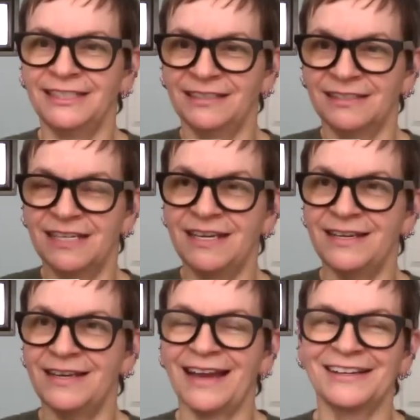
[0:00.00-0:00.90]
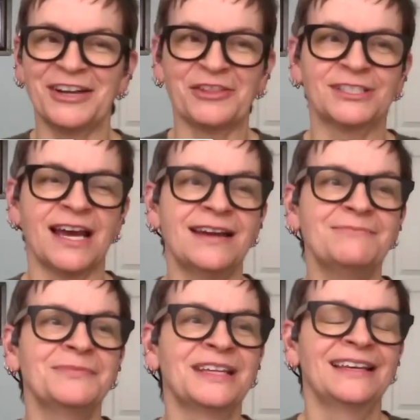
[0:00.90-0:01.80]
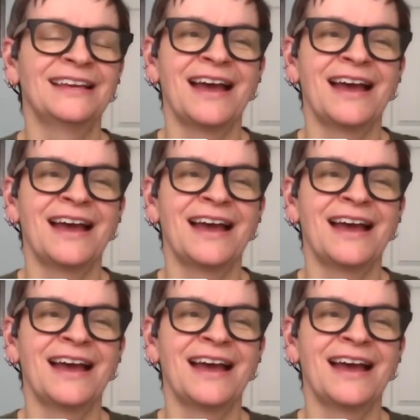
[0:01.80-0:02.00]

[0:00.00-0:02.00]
coffee and tea at another time.